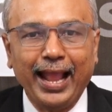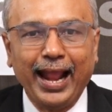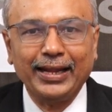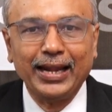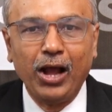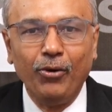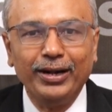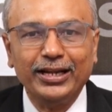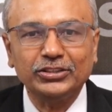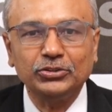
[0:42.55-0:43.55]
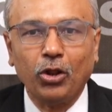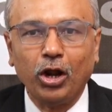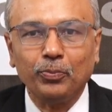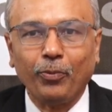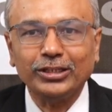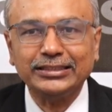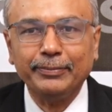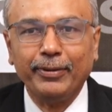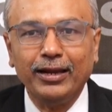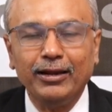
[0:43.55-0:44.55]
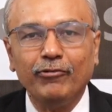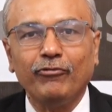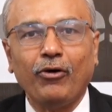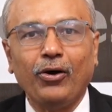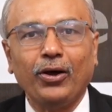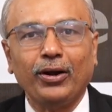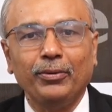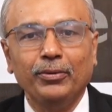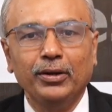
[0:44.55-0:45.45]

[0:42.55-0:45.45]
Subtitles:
and now it is not possible for